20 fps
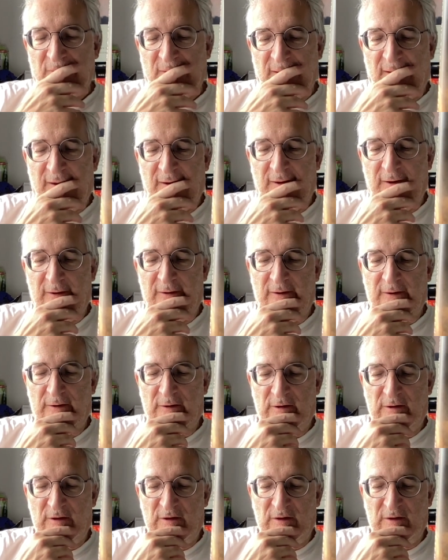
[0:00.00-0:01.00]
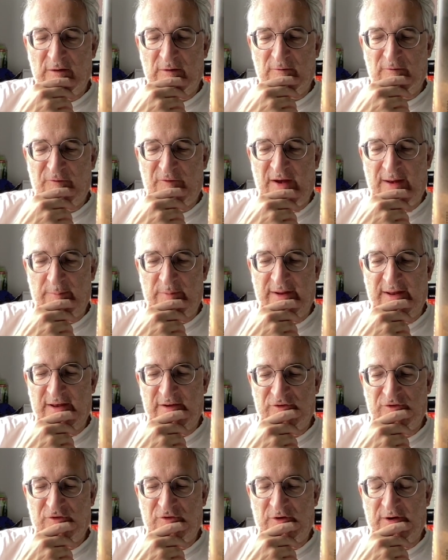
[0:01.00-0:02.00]
her family
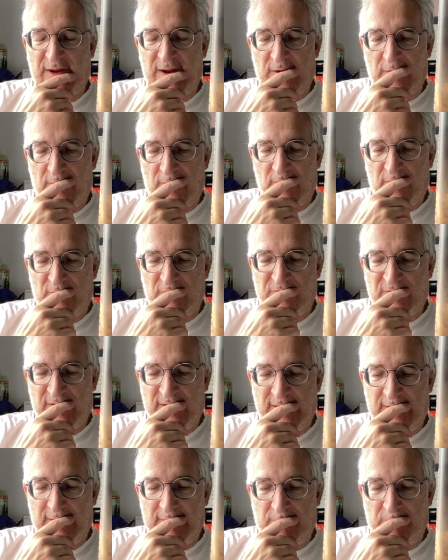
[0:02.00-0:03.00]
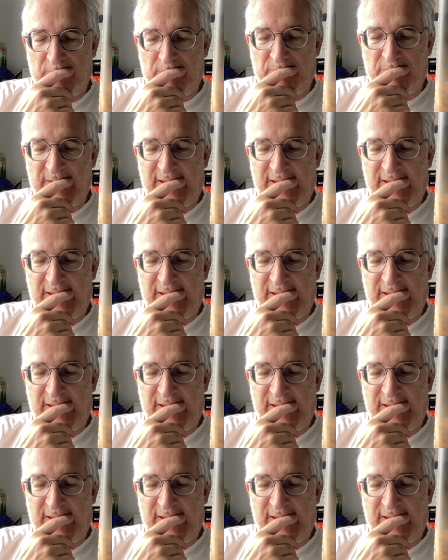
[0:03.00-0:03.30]
history of um,